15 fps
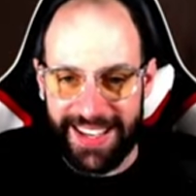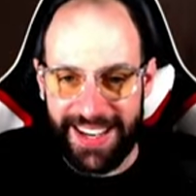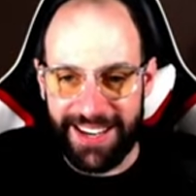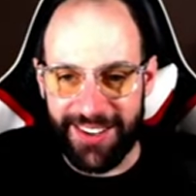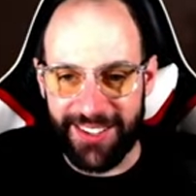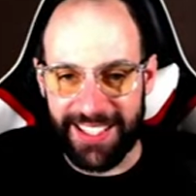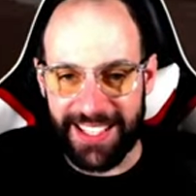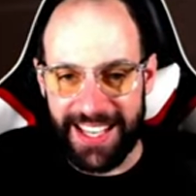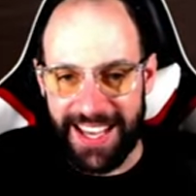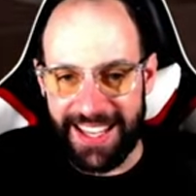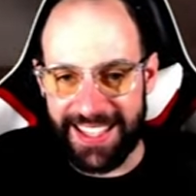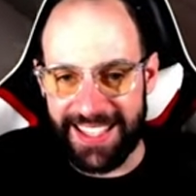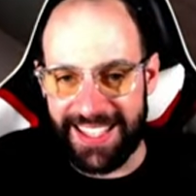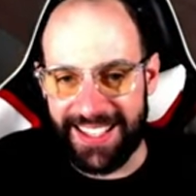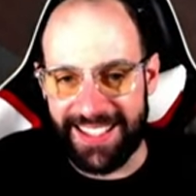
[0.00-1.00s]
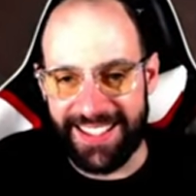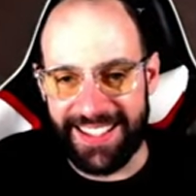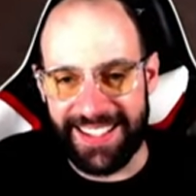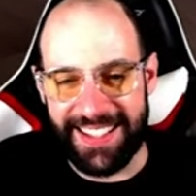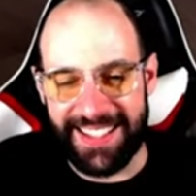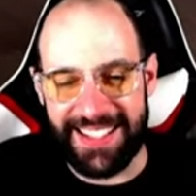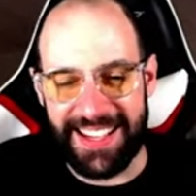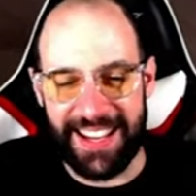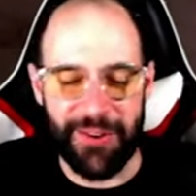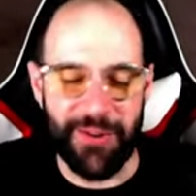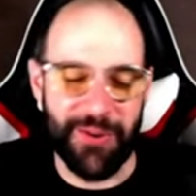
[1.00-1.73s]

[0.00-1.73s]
They are not aligned here, and it's like,